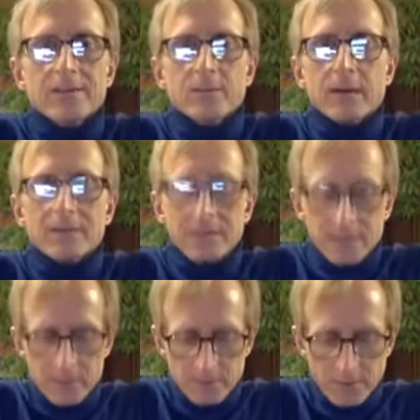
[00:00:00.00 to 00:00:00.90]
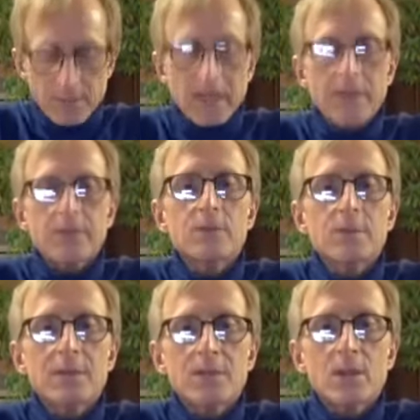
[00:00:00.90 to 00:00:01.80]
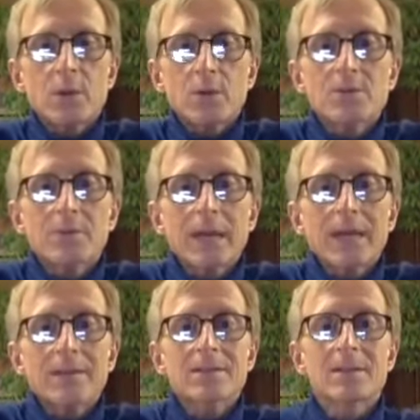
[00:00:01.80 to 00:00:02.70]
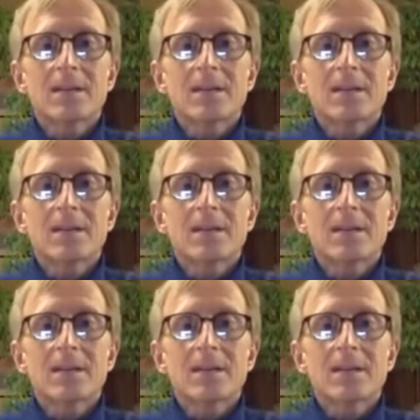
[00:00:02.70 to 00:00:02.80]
or right at the heel of your hand, there should be no space.